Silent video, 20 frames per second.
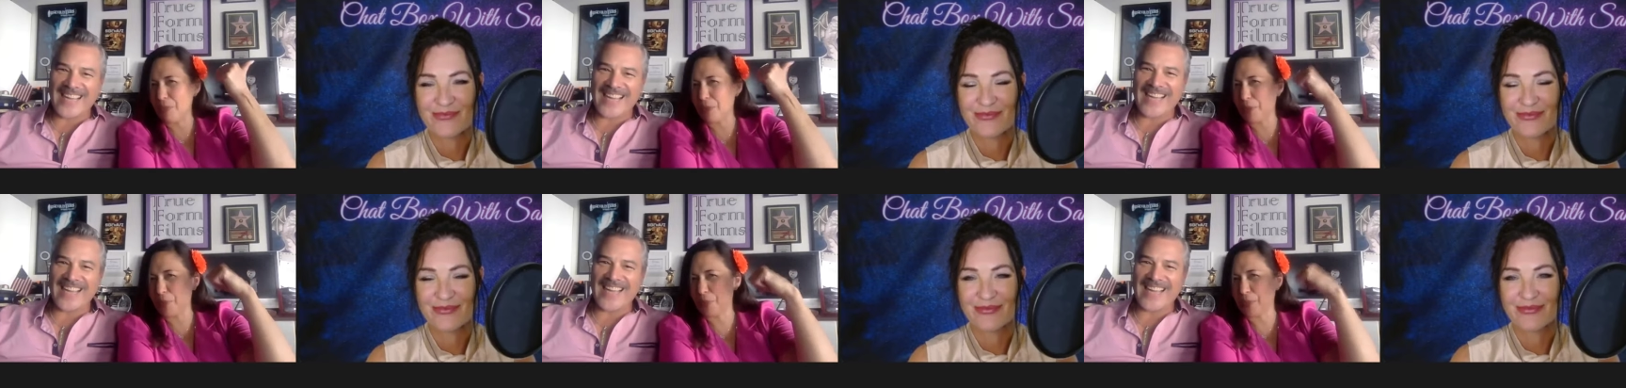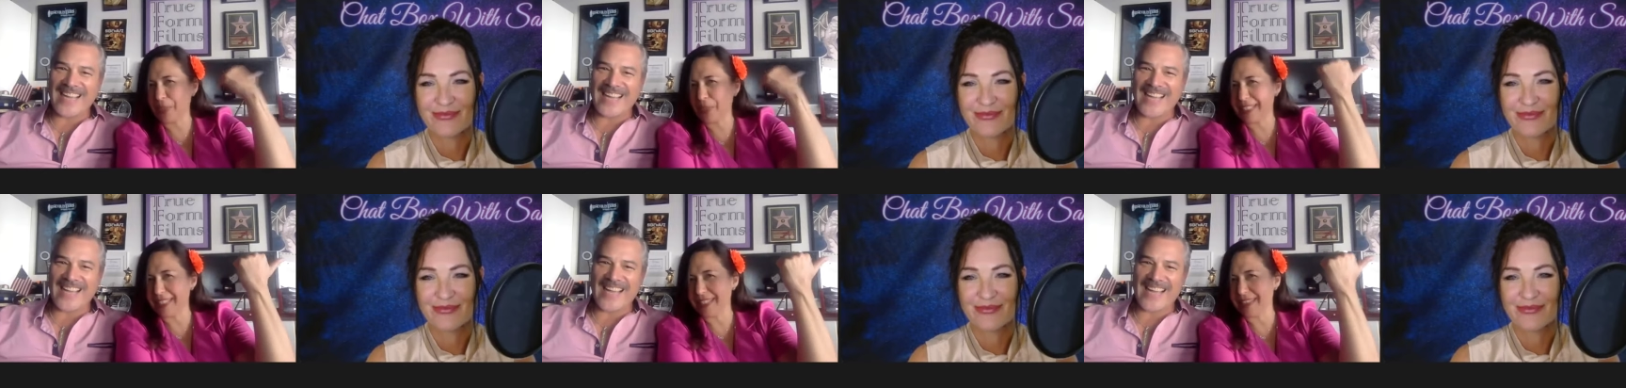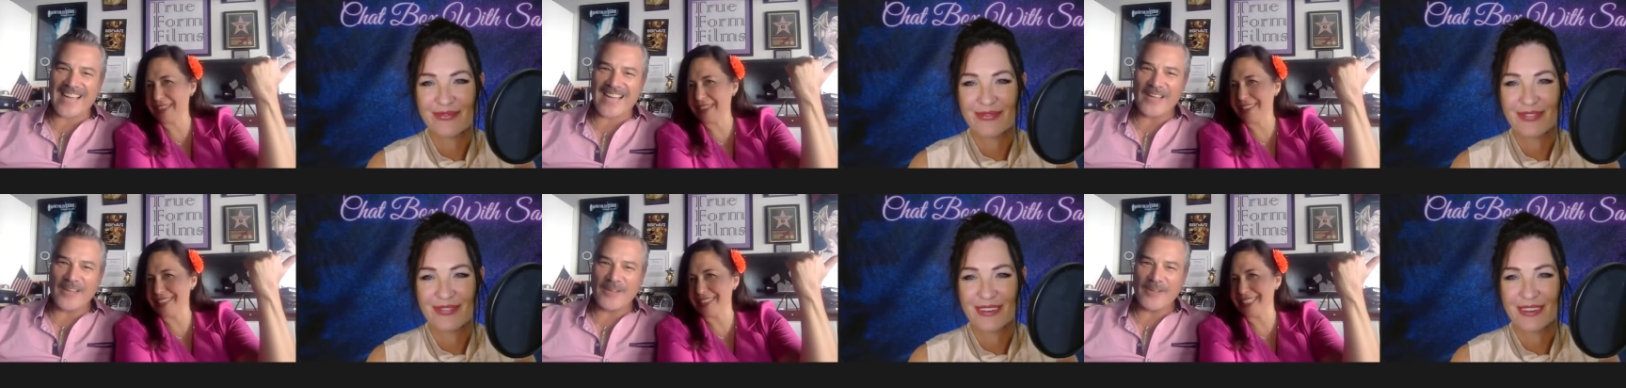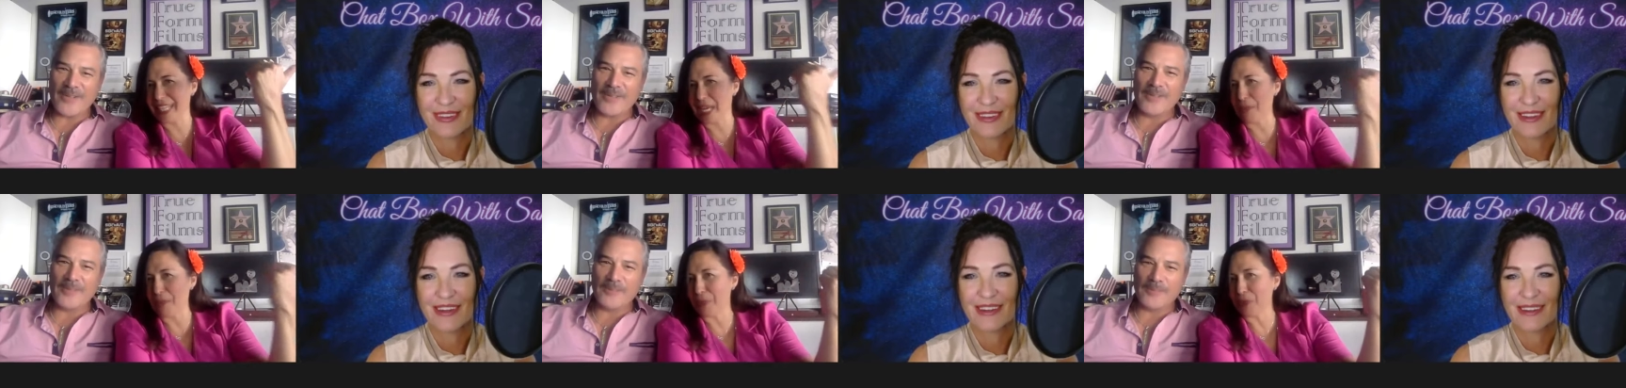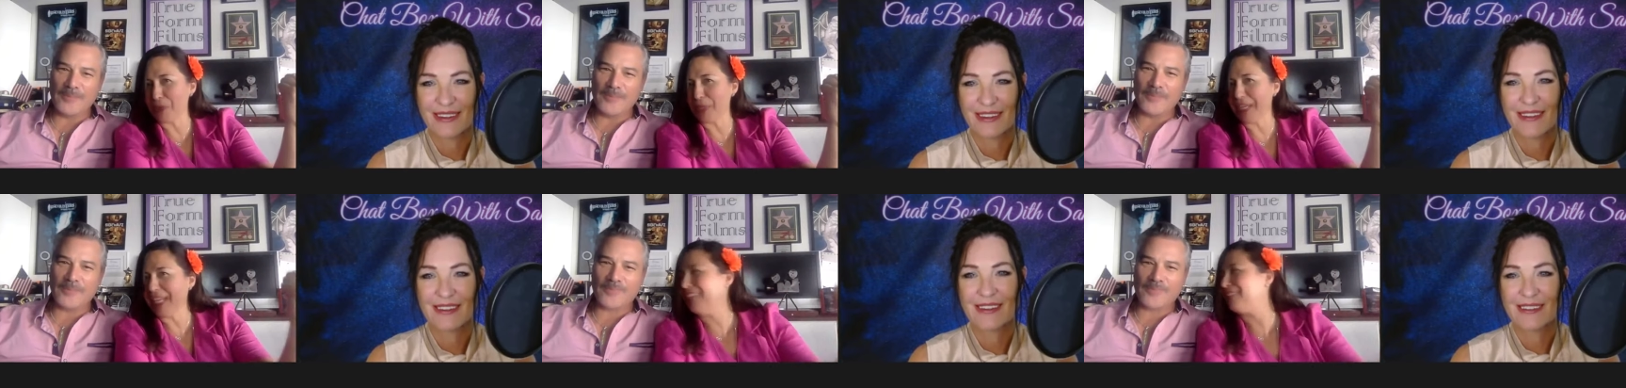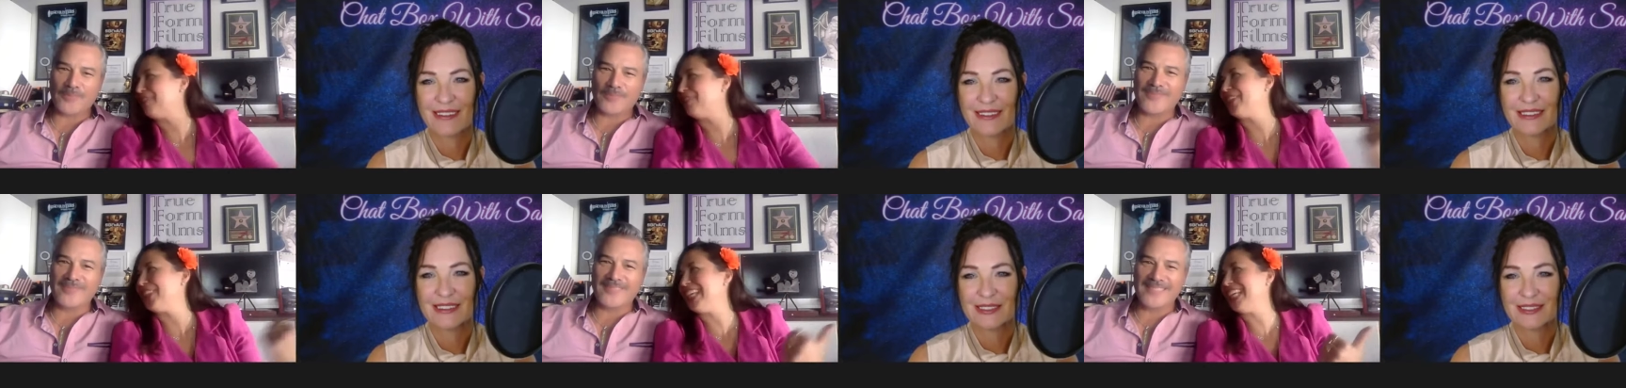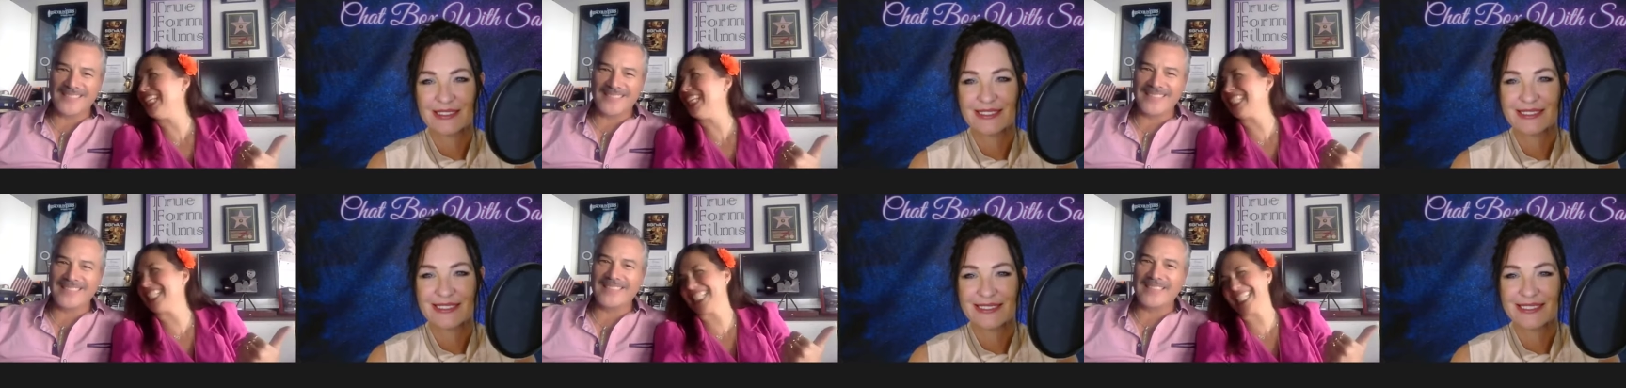Speaker 1: when we did the table read for
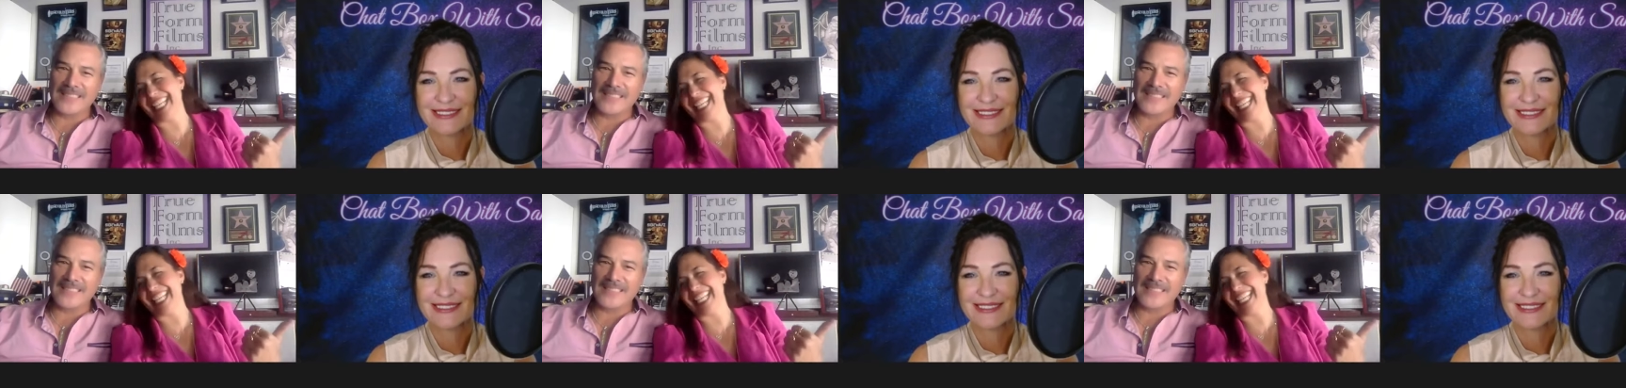this.